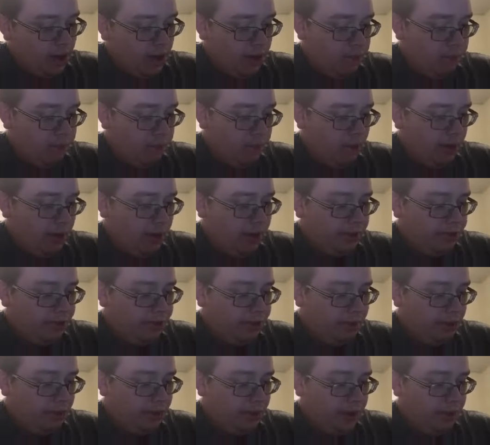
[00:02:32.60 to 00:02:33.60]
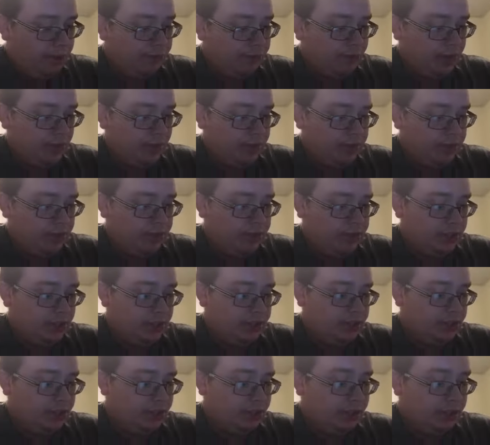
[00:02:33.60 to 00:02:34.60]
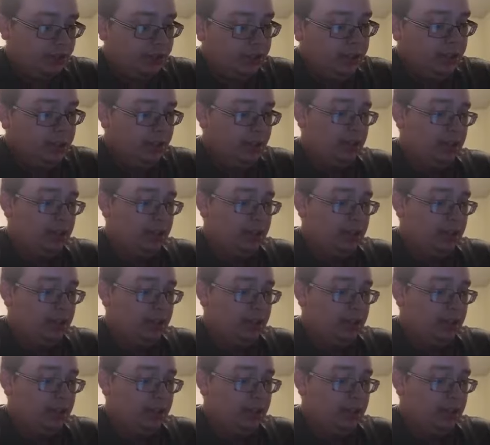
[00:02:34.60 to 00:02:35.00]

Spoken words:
pray for a fellow sister